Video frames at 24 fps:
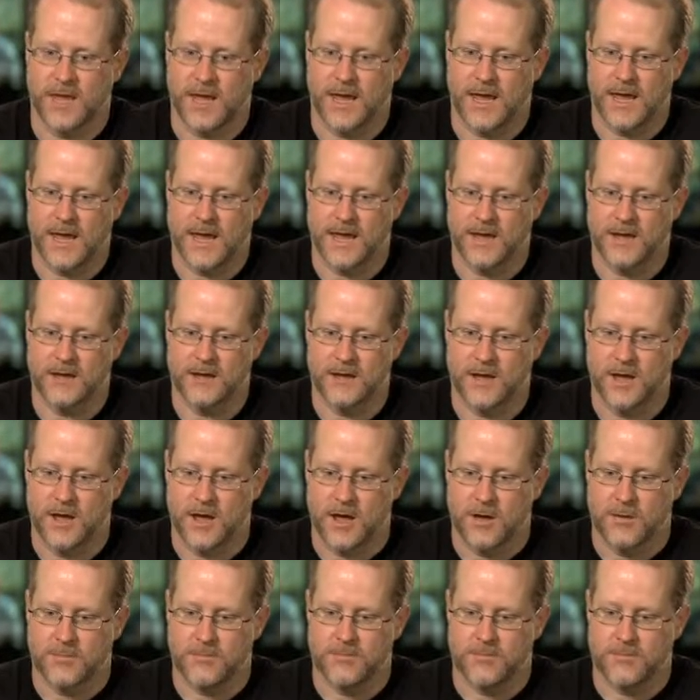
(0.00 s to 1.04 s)
and
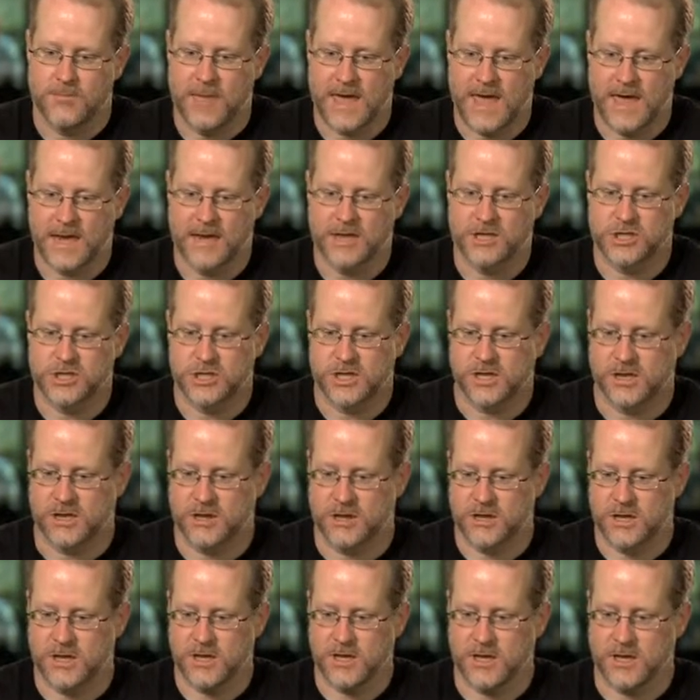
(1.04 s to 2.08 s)

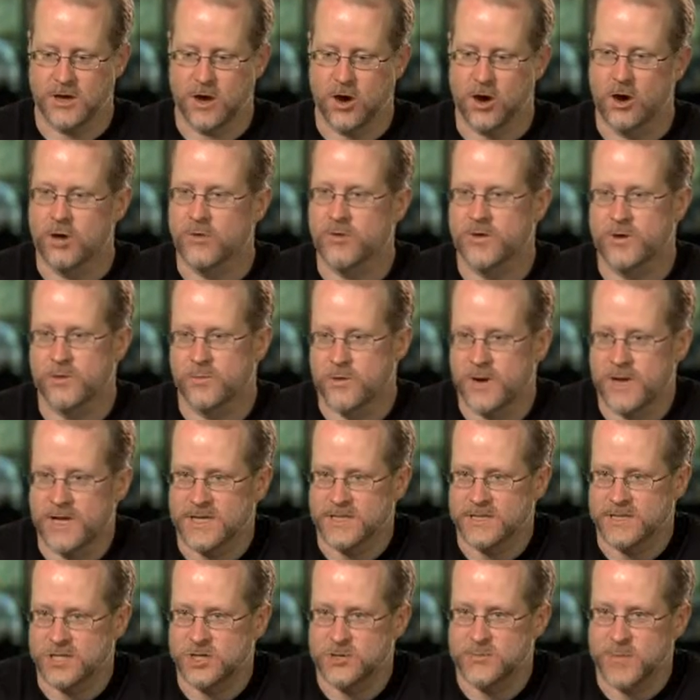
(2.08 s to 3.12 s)
managing all the
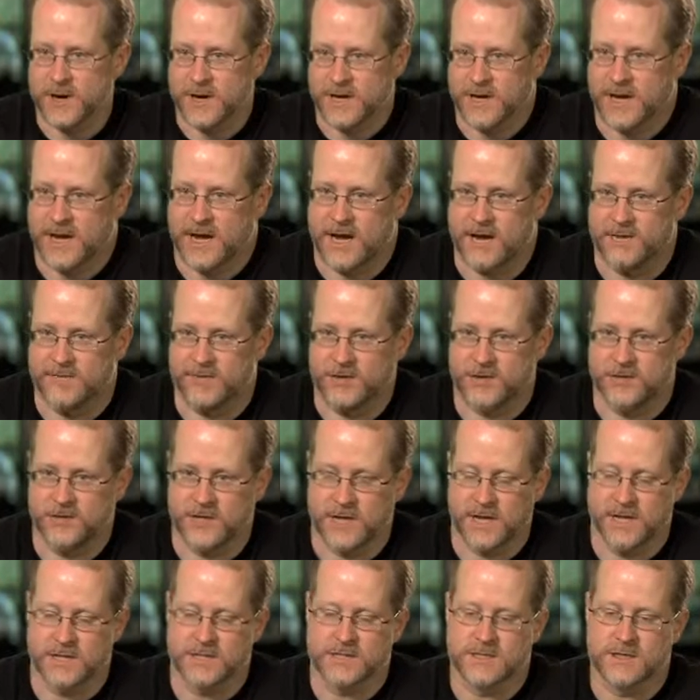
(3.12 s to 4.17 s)
arrays that you might have in your
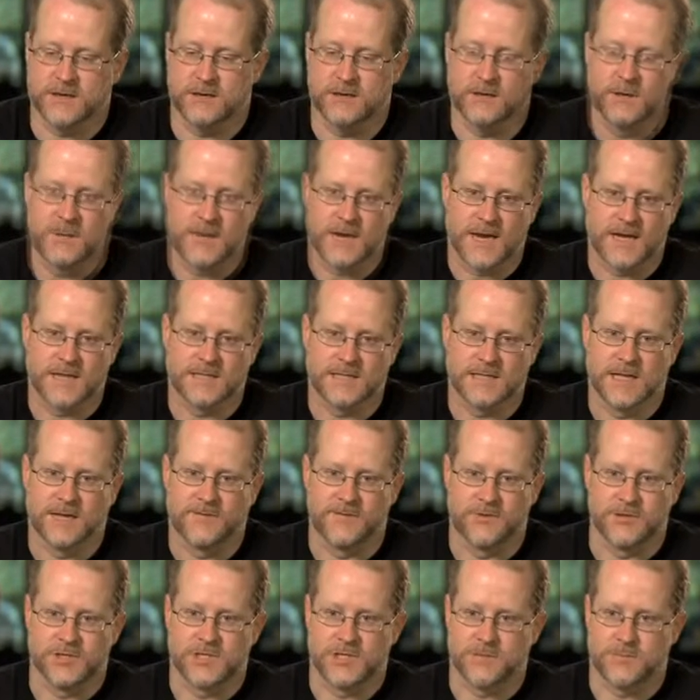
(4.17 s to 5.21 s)
data center. The next
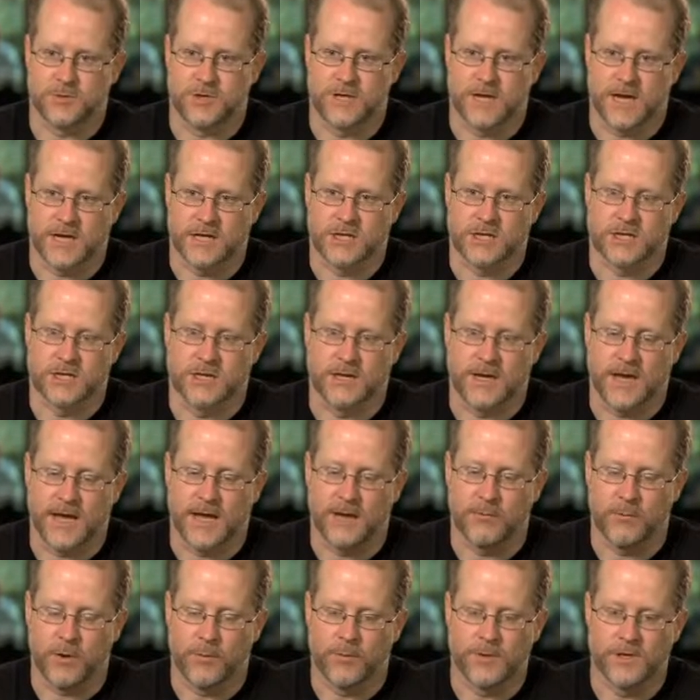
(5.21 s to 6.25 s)
level is the protection,
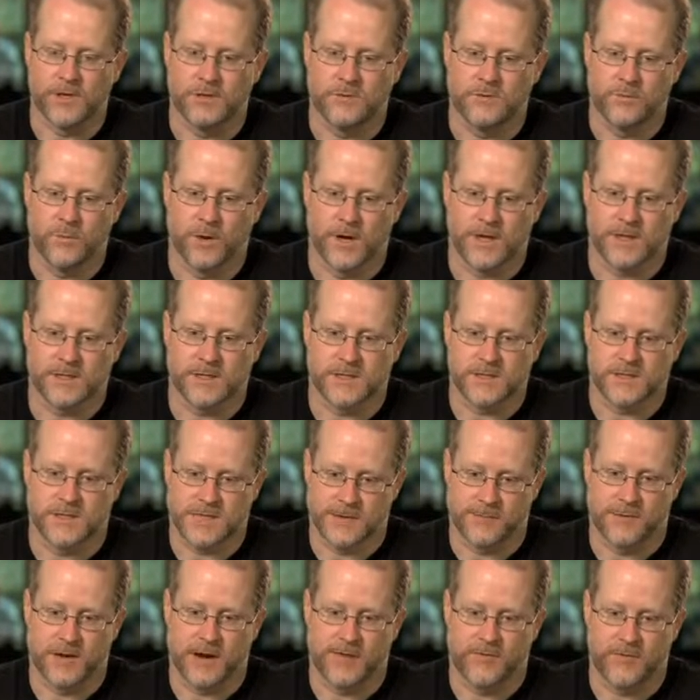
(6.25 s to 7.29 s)
and what
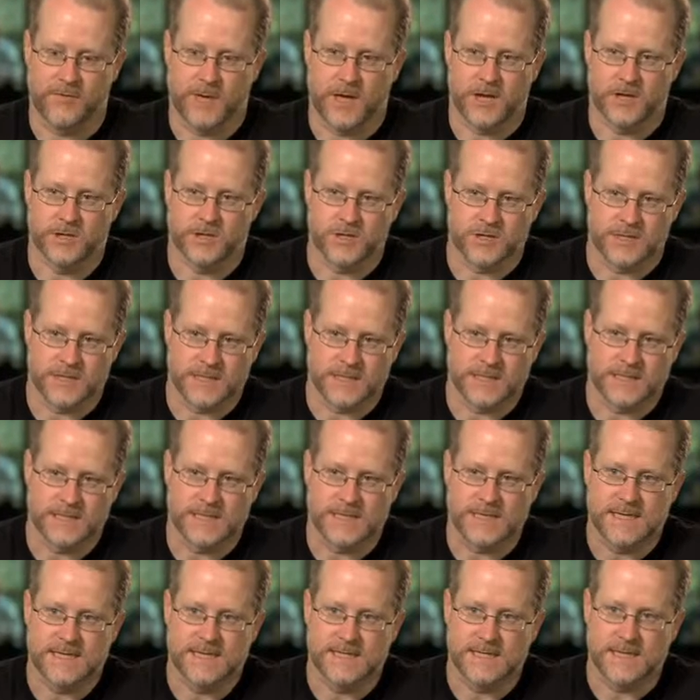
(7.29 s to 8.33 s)
Site Recovery Manager
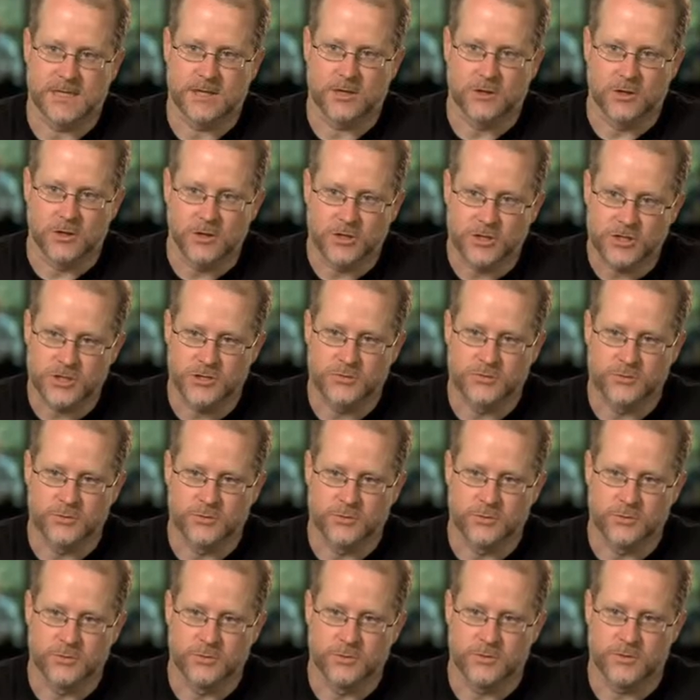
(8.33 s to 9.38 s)
does is it looks
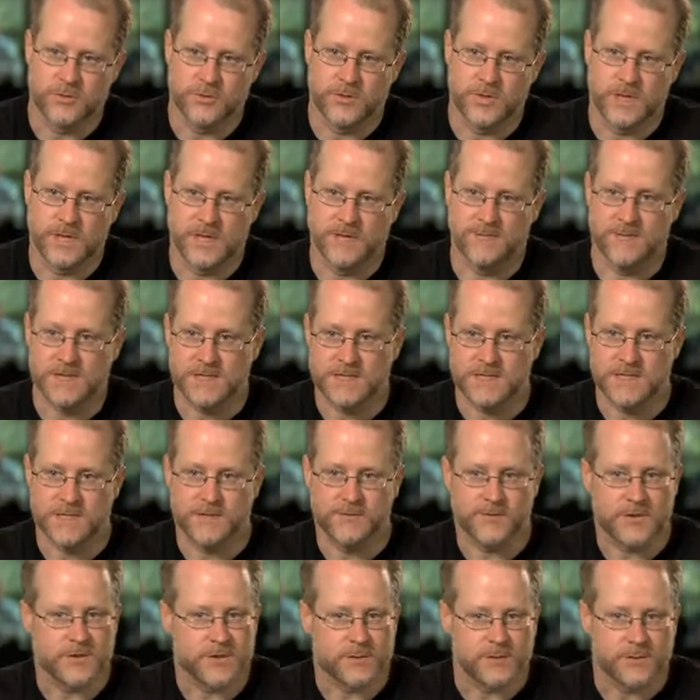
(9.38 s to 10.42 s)
through the VC
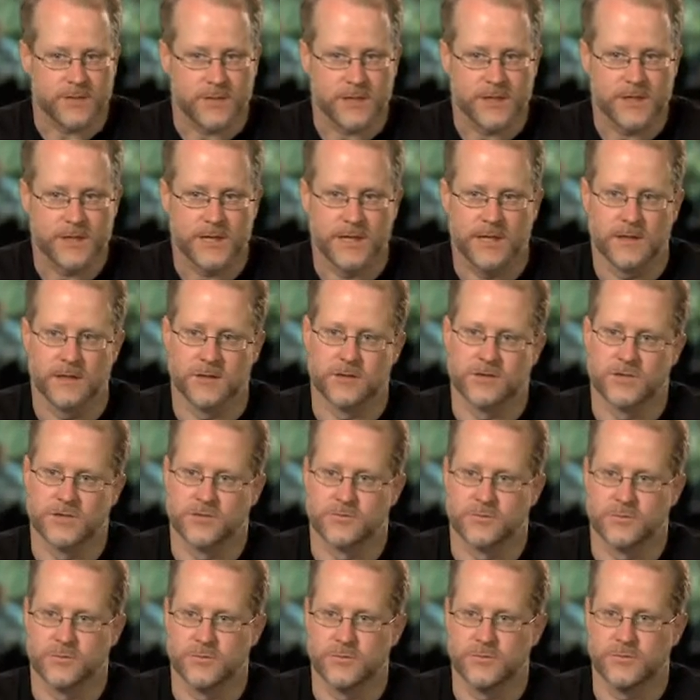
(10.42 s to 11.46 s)
inventory and looks
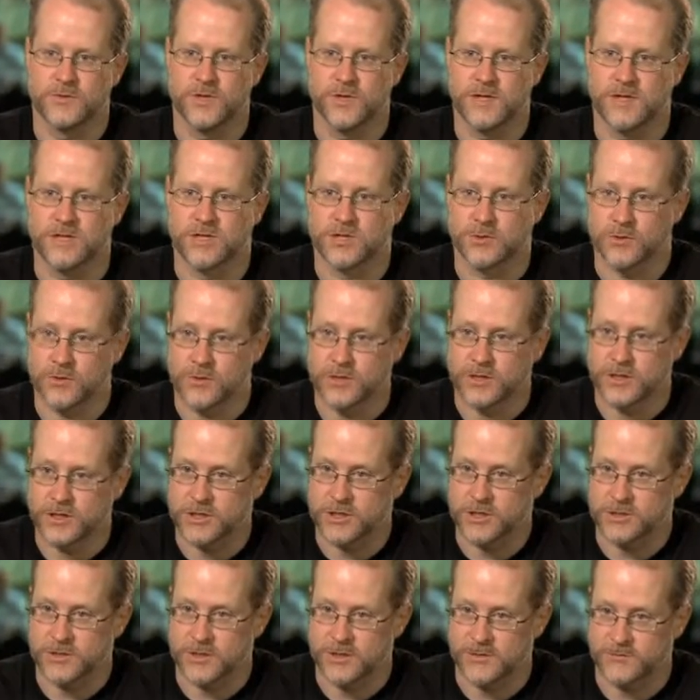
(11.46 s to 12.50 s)
through the
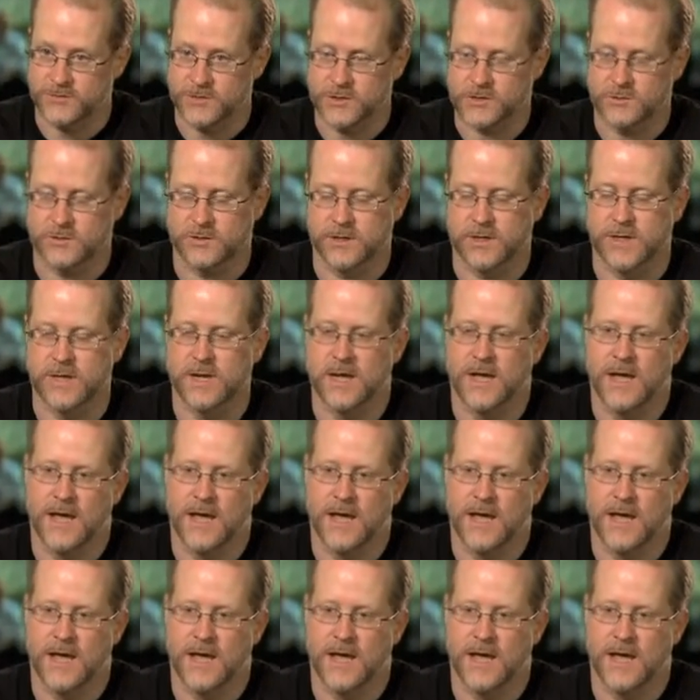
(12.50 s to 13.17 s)
storage inventory